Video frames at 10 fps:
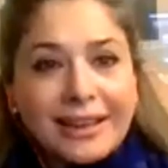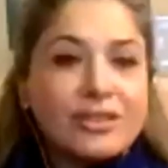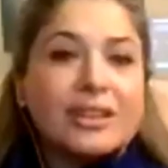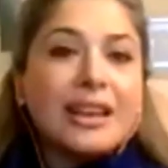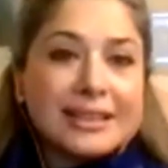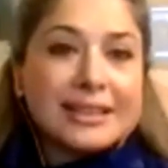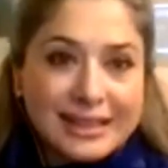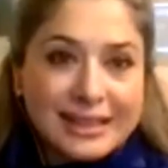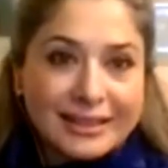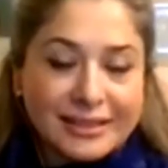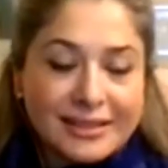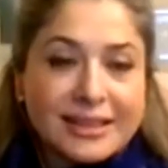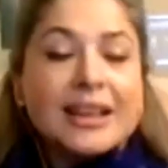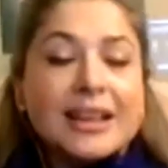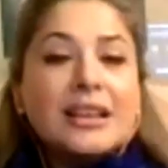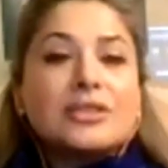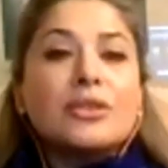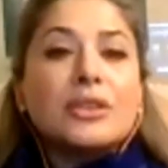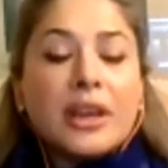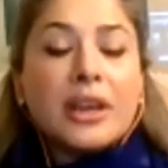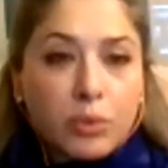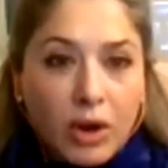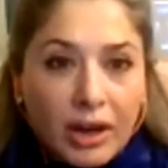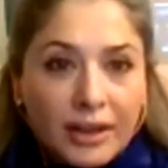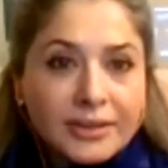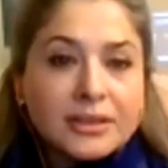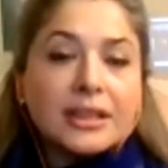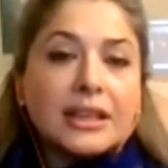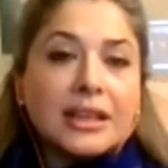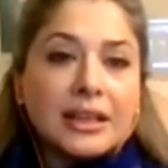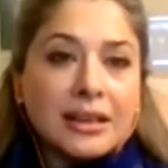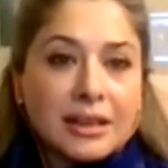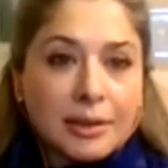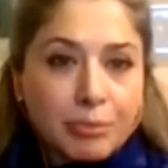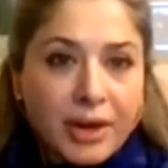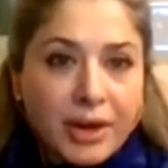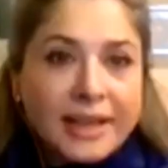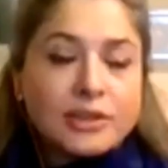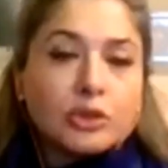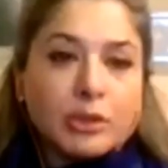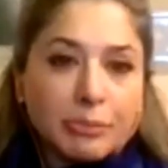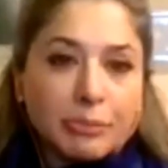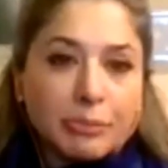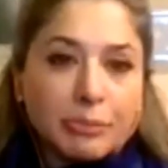It's not like a science. So there was a price to be paid.